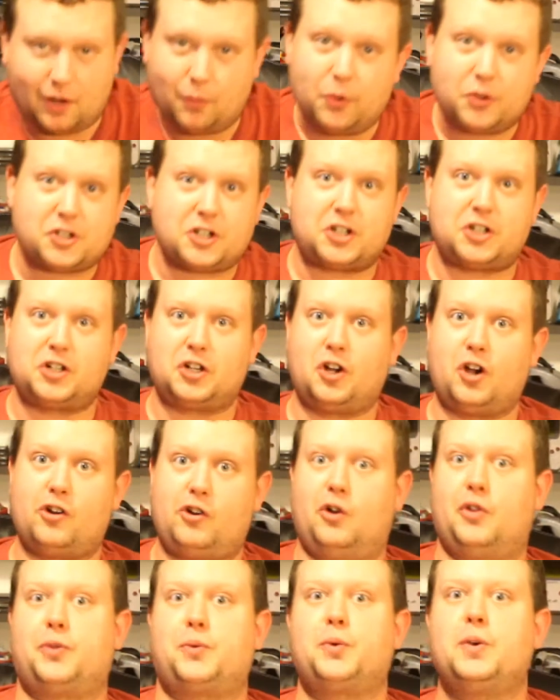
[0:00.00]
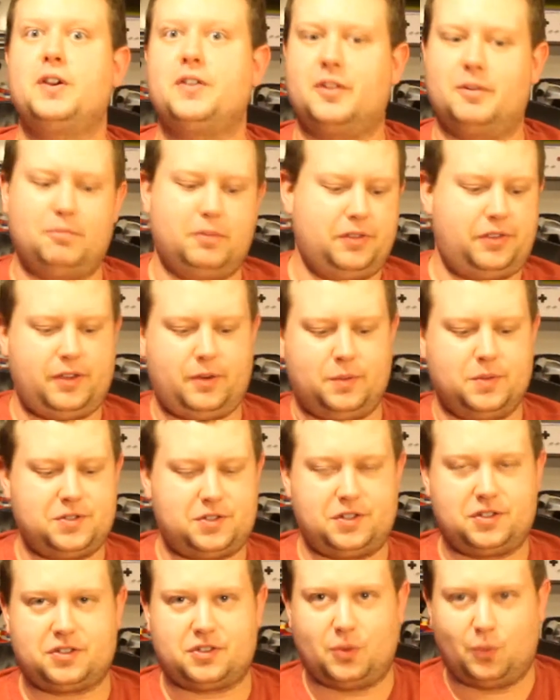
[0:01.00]
I wish I could have got all 3 of them, but there
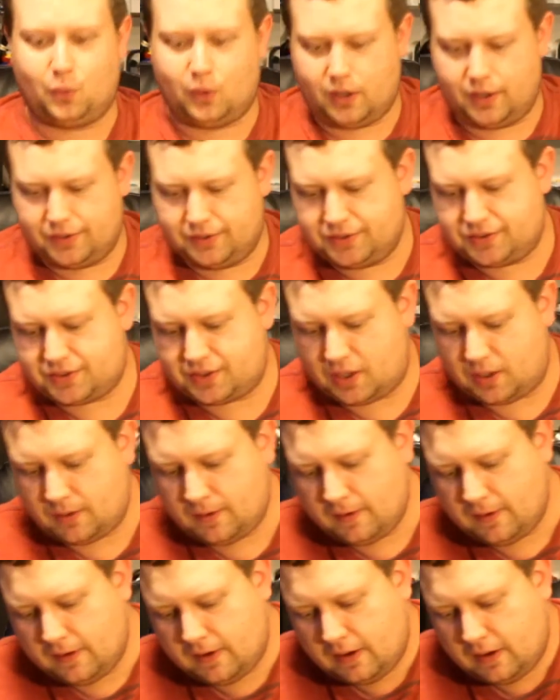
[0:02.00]
was just the one. So,